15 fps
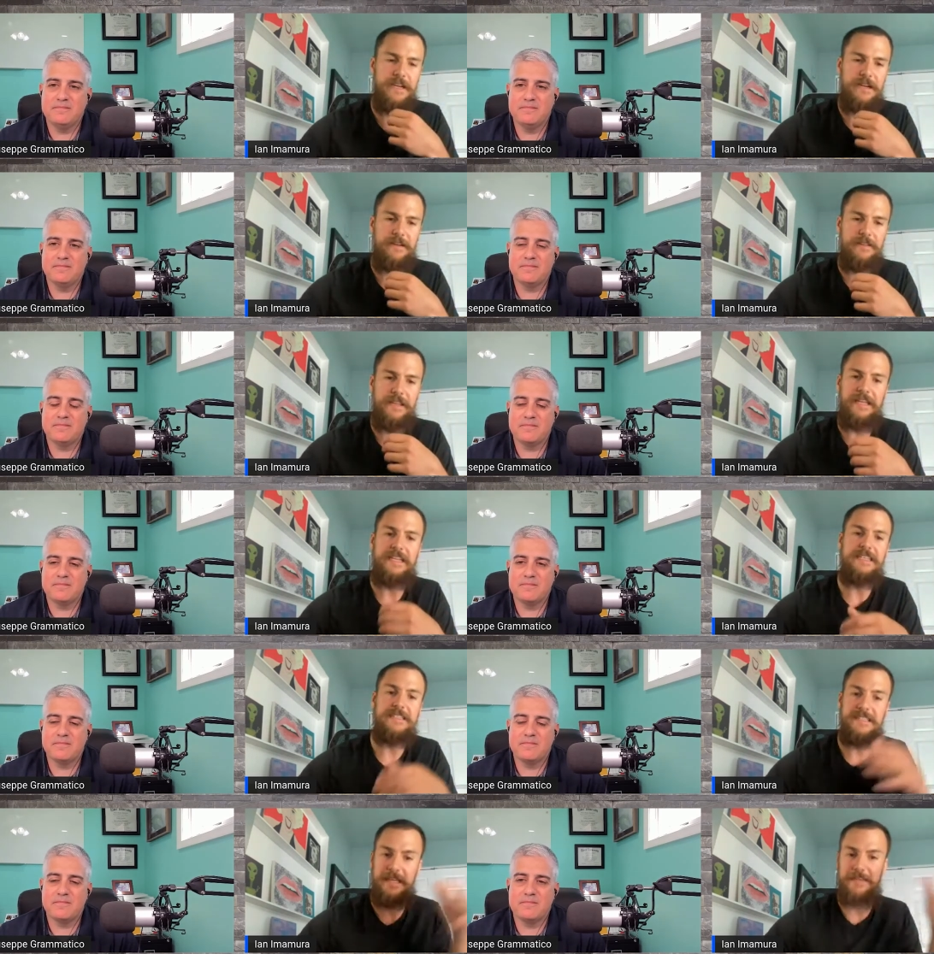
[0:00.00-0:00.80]
Speaker 1: uh, like
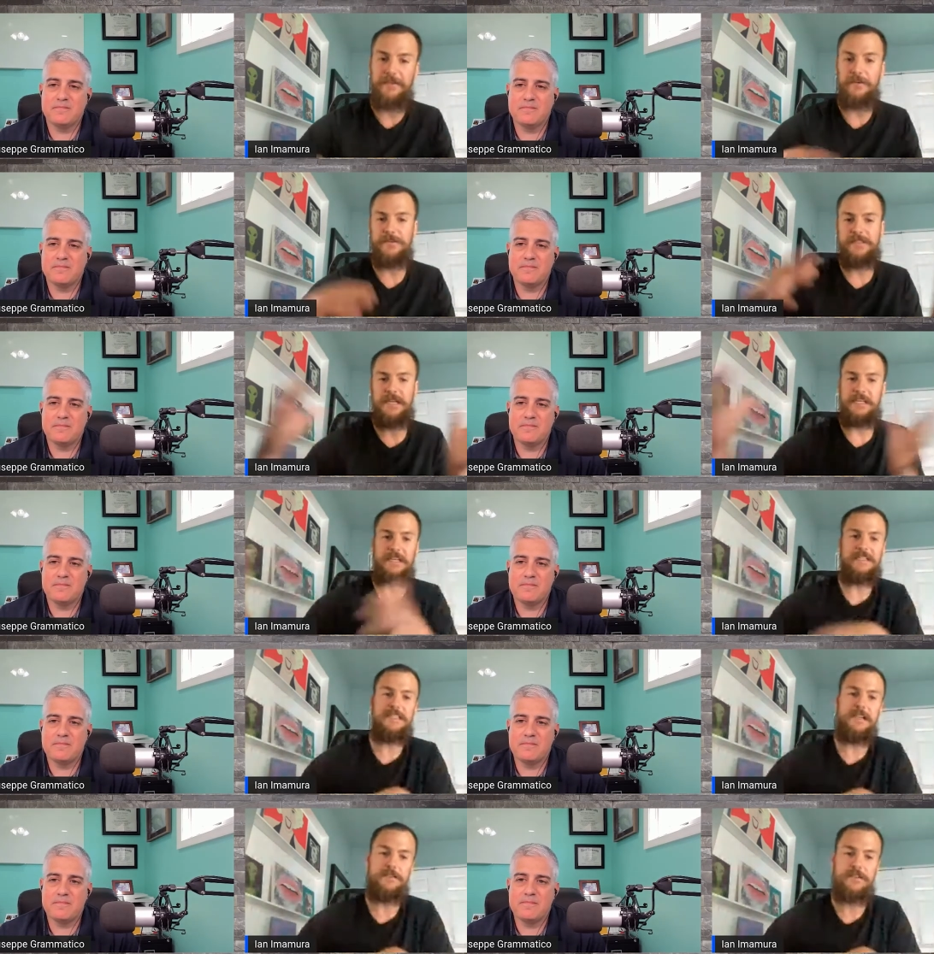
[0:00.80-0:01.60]
he sent those
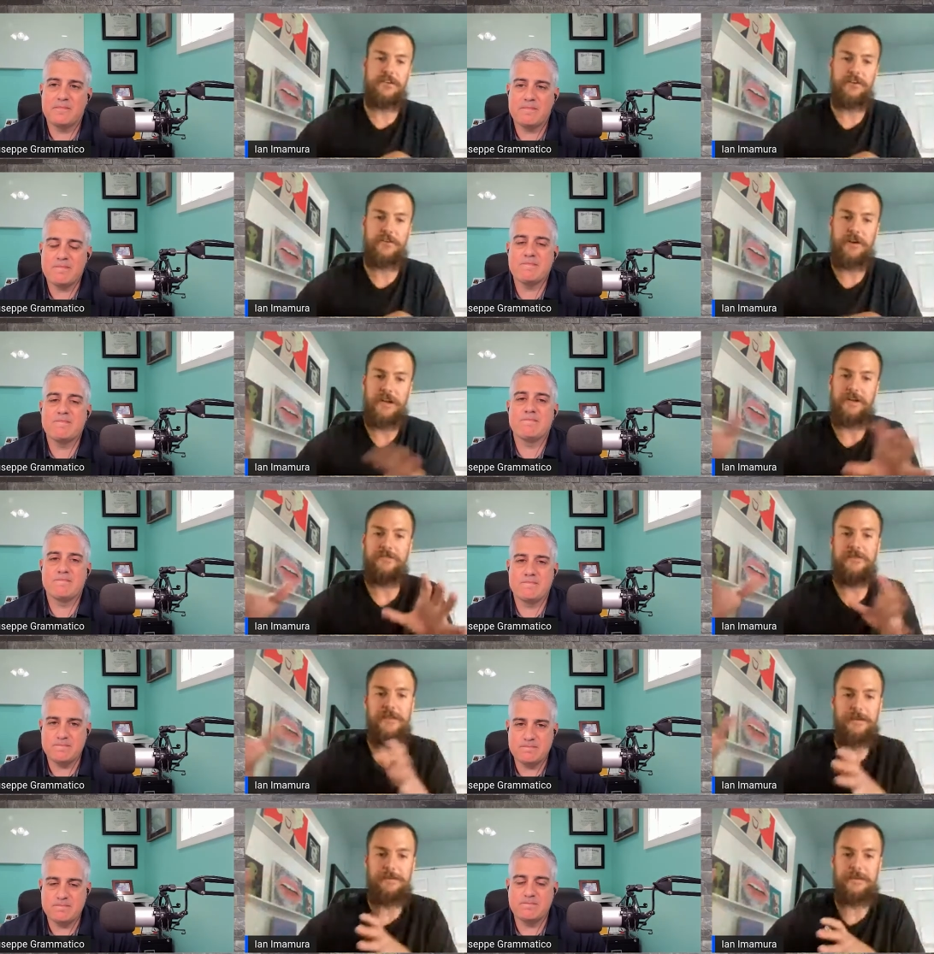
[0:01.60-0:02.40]
satellites out to mm-hmm. Ukraine
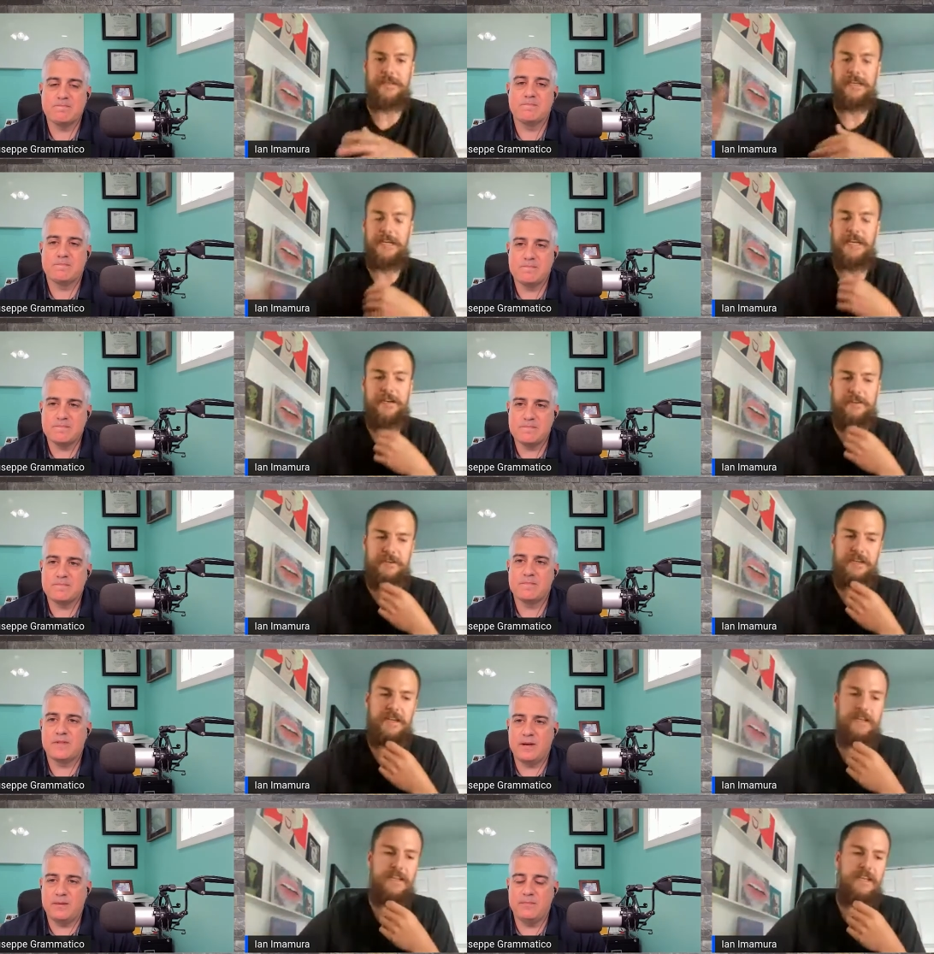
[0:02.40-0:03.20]
mm-hmm. for them to get
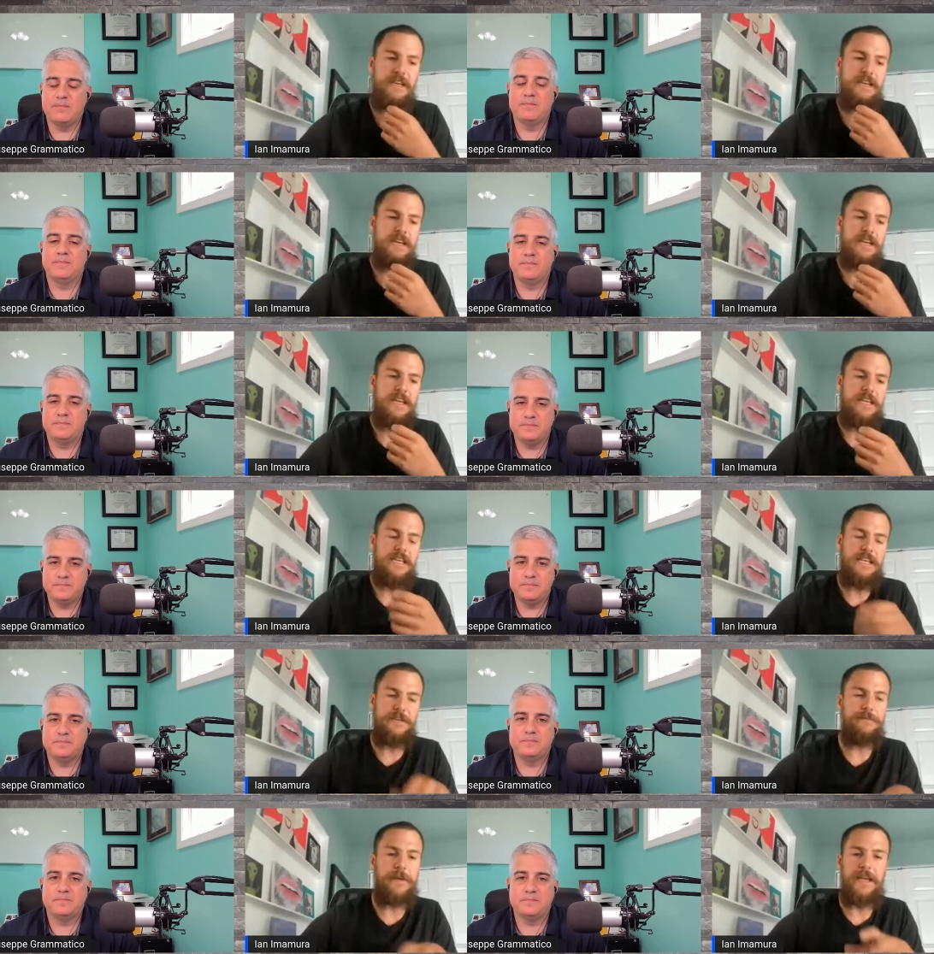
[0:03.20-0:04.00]
internet, yep.
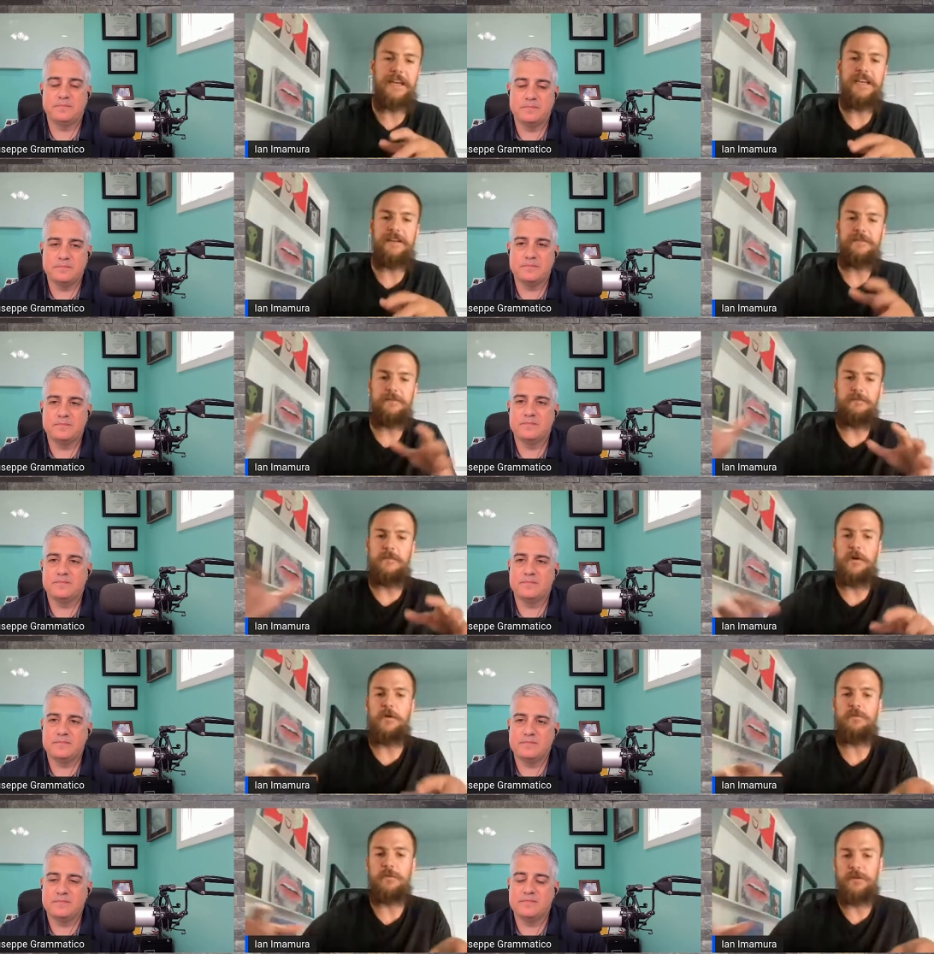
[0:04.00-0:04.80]
he made it
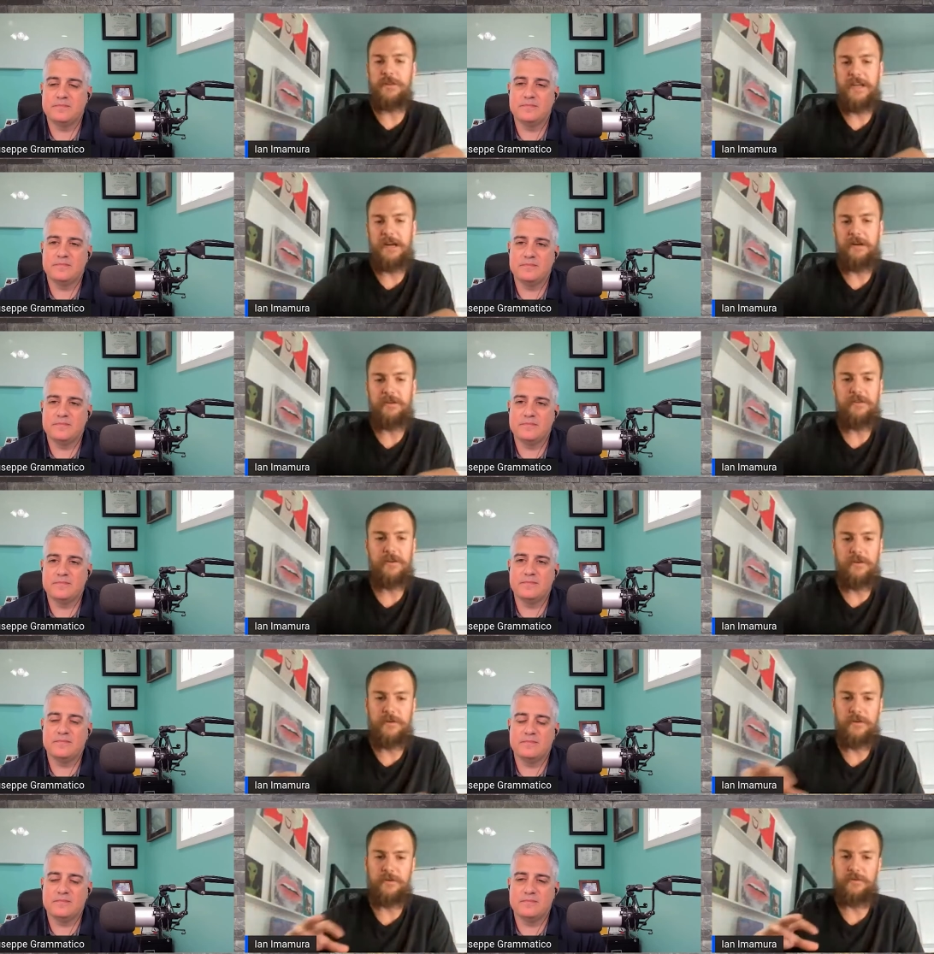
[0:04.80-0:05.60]
mobile now
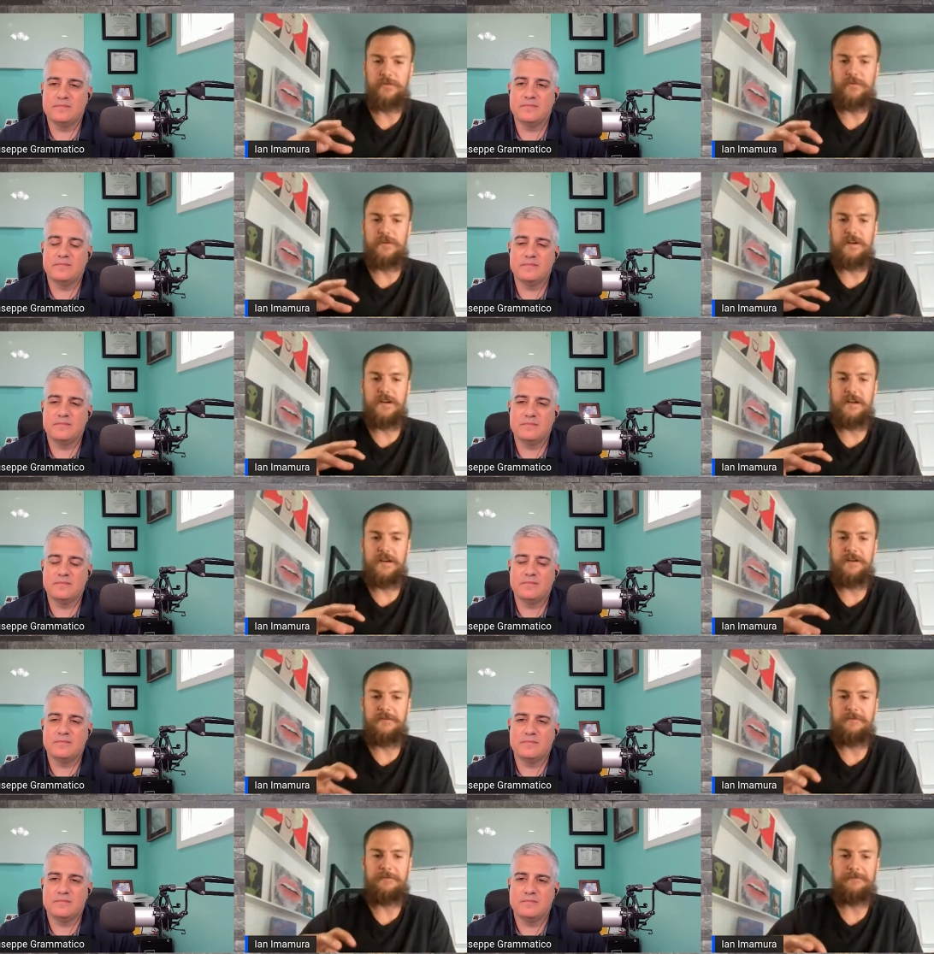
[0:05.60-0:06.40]
or
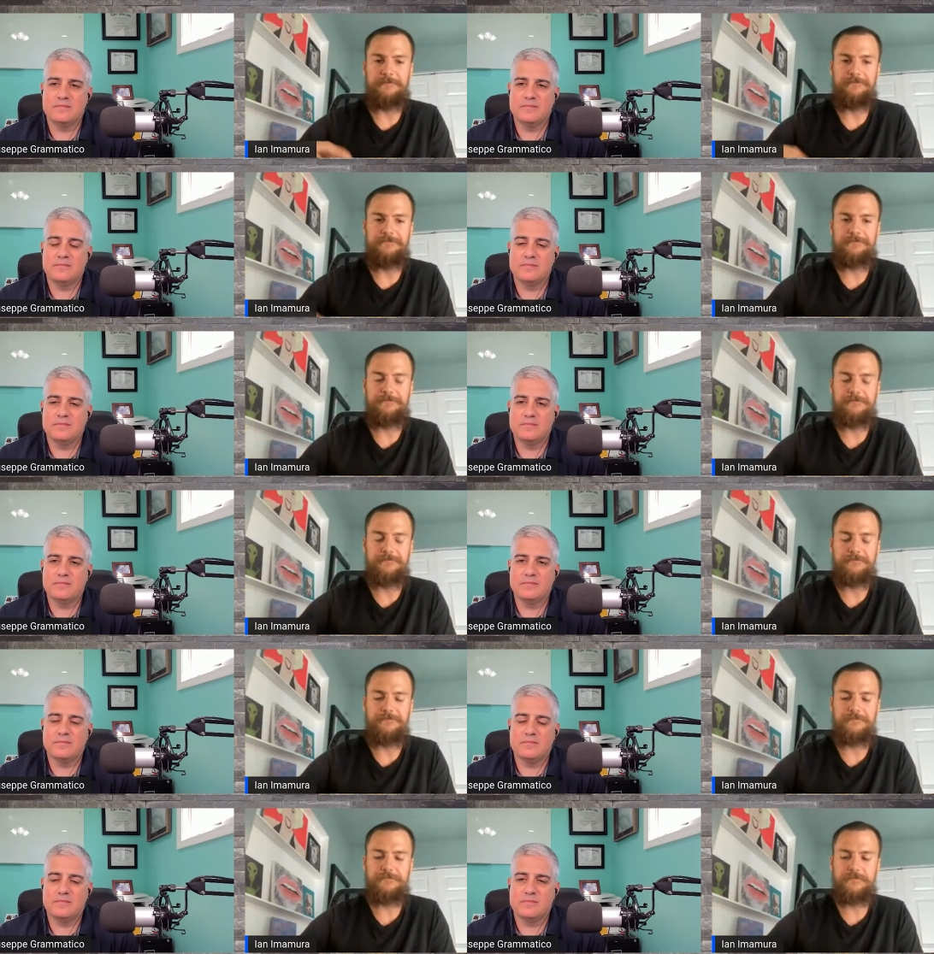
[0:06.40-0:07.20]
um,
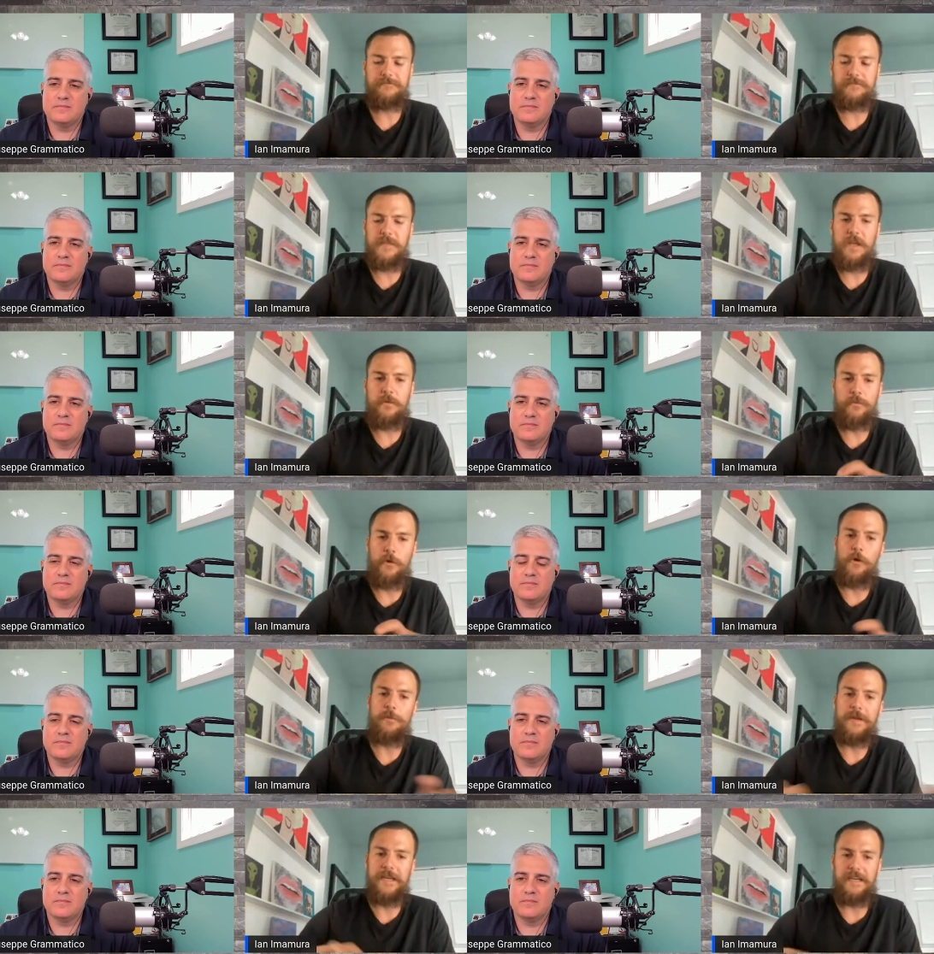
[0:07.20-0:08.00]

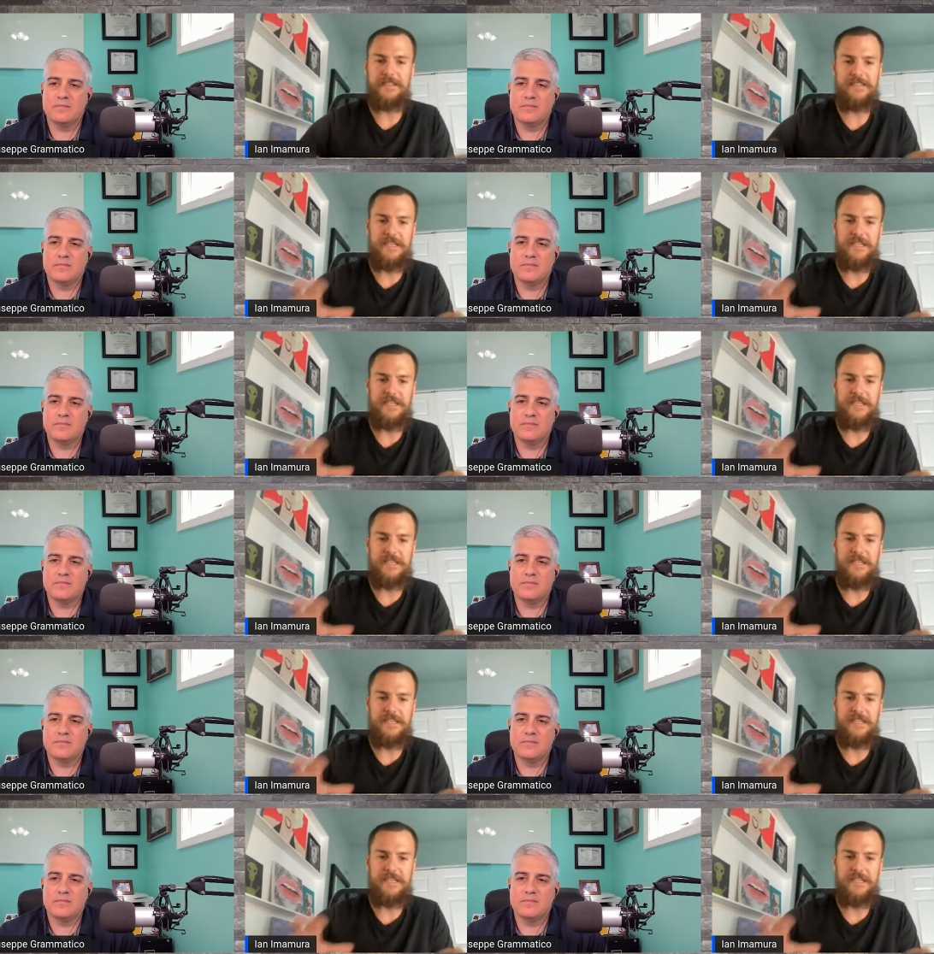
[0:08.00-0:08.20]
roaming